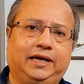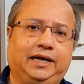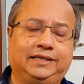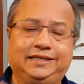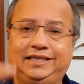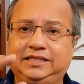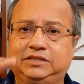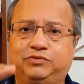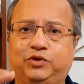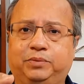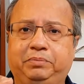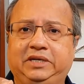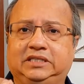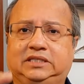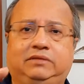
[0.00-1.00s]
And these would
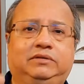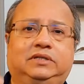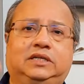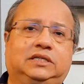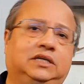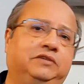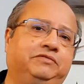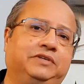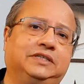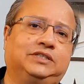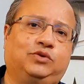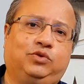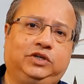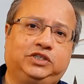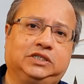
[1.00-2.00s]
be some of the toughest
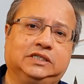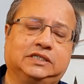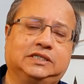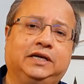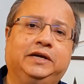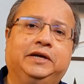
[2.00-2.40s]
questions,